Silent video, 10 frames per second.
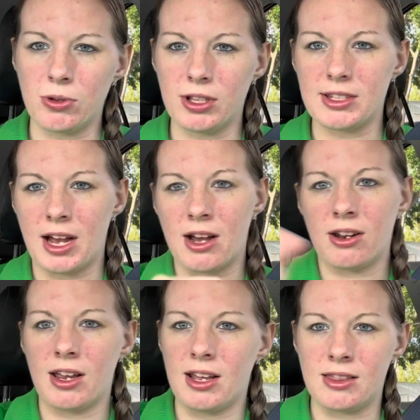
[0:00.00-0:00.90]
pull it down
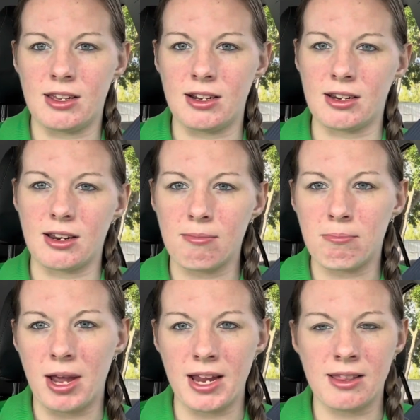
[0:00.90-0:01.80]
and then
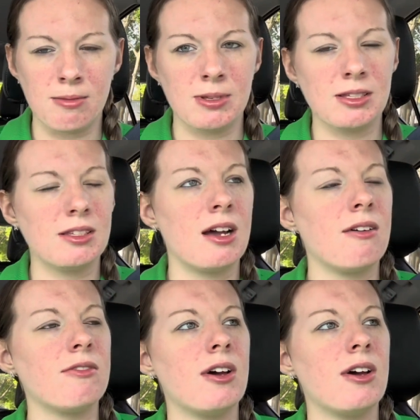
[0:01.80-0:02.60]
bathe them and stuff.